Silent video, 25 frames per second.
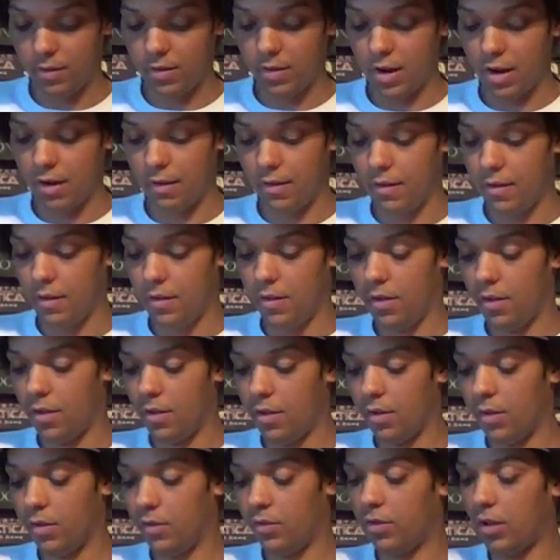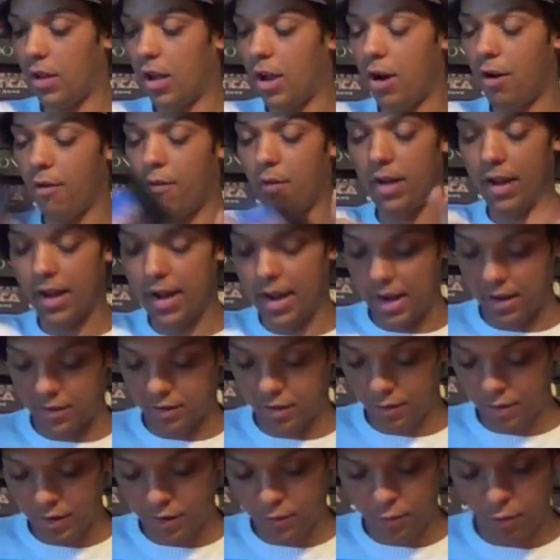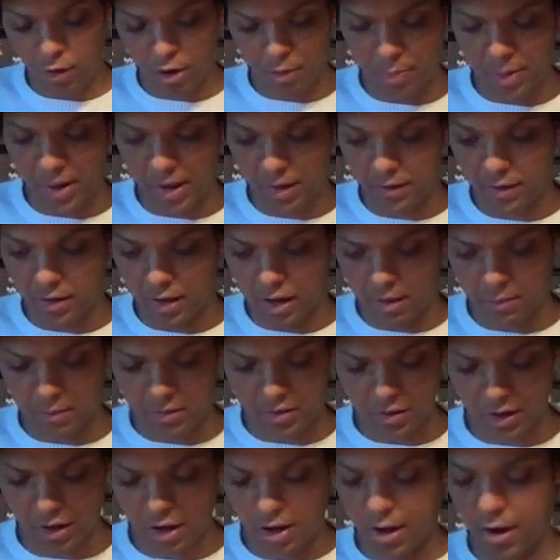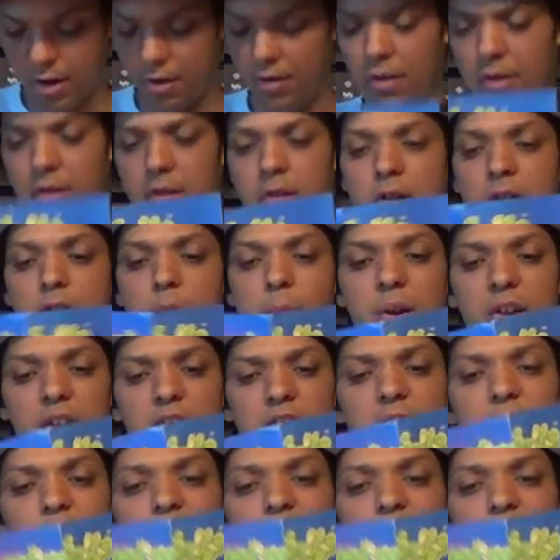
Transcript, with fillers: You know, so yeah, so this is what I picked up. So picked up